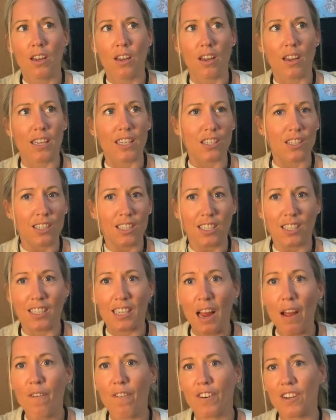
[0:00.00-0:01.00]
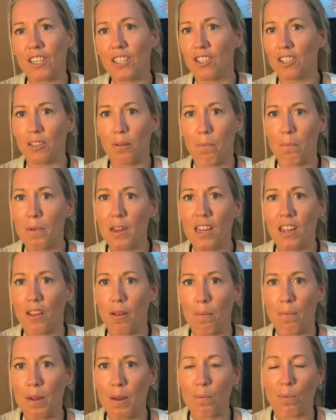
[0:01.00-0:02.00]
it definitely doesn't mean
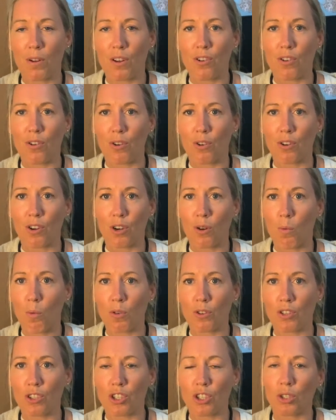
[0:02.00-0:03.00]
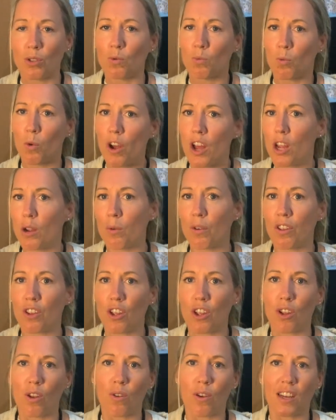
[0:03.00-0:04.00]
that people are not going to want to work with
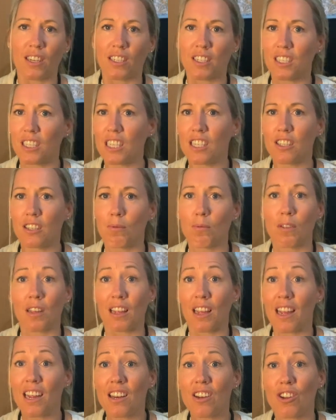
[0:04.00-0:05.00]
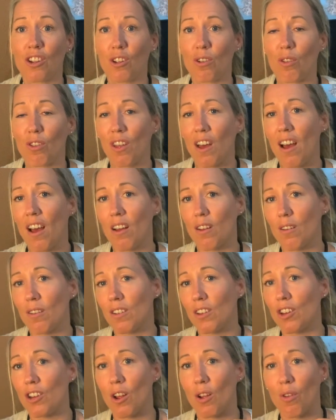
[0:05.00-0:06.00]
you and see something in you that,
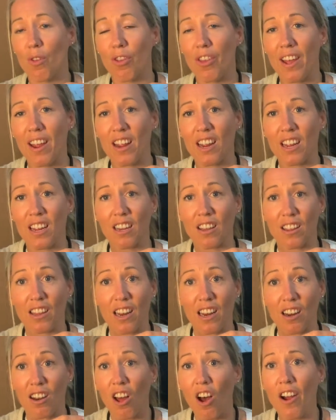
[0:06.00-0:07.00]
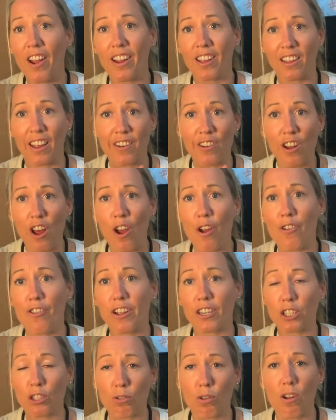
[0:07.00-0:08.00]
they like, they know,
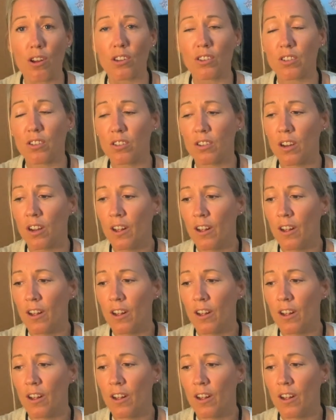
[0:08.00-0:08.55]
they trust.